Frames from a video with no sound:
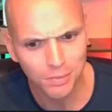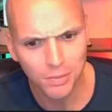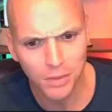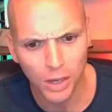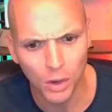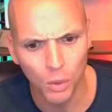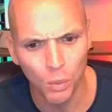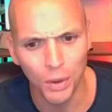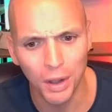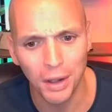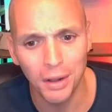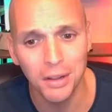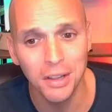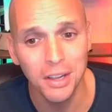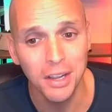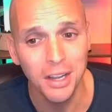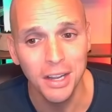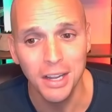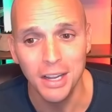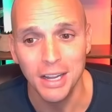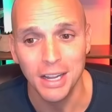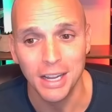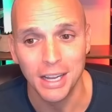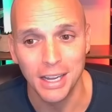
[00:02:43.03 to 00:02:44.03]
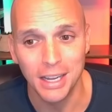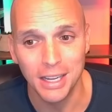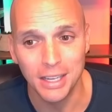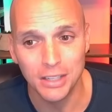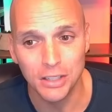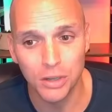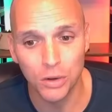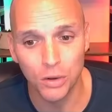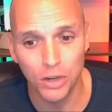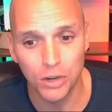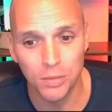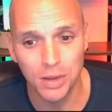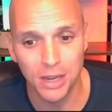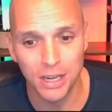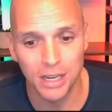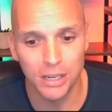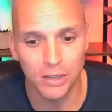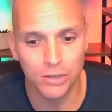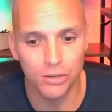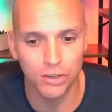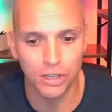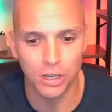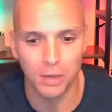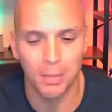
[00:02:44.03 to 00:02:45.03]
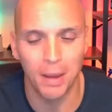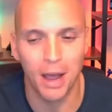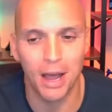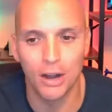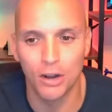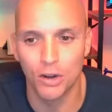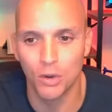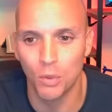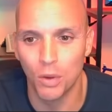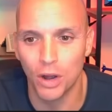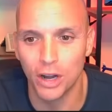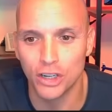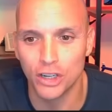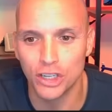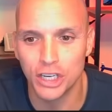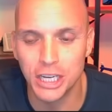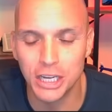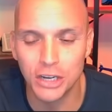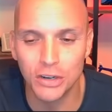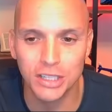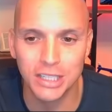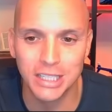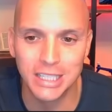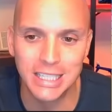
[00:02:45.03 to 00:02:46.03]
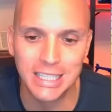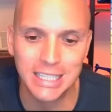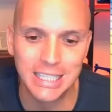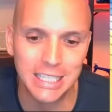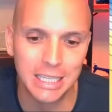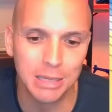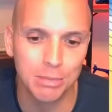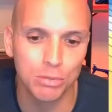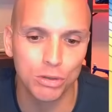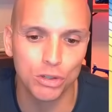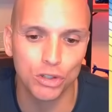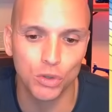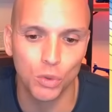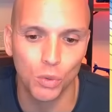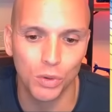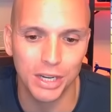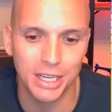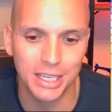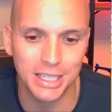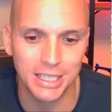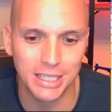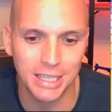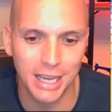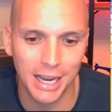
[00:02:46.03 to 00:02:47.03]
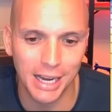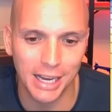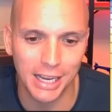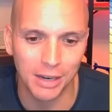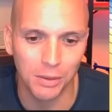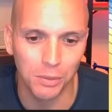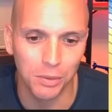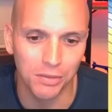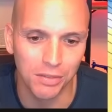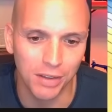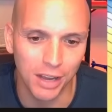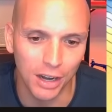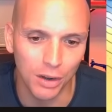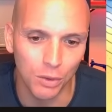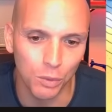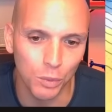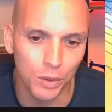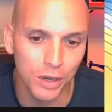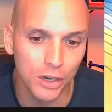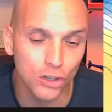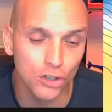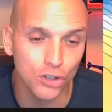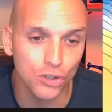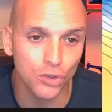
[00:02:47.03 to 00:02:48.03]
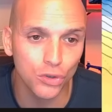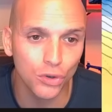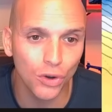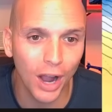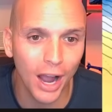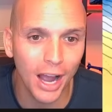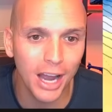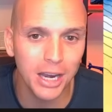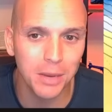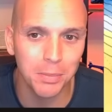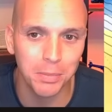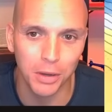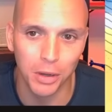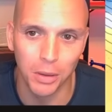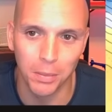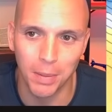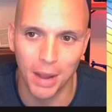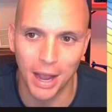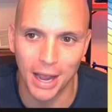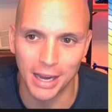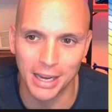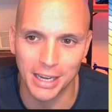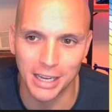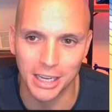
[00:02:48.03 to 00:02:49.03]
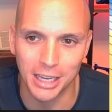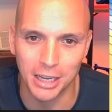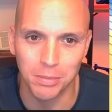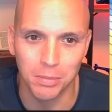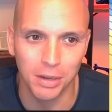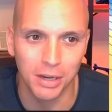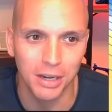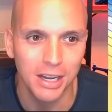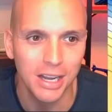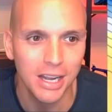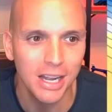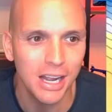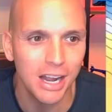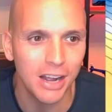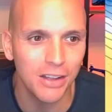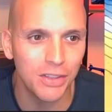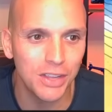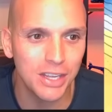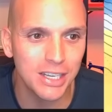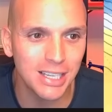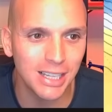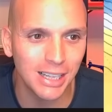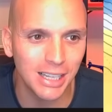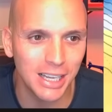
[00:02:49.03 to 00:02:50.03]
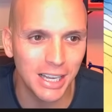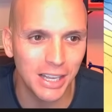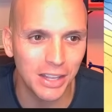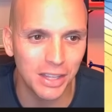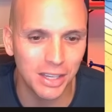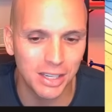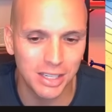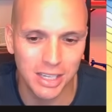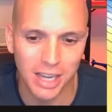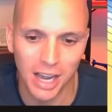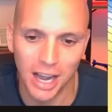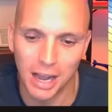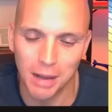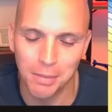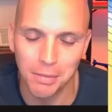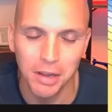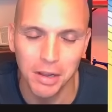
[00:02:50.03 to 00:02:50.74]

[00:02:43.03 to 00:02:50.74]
Well, it's going to be an interesting pattern to watch. Here is December 22nd. We've got a ridge trying to build back in, but at this length in time,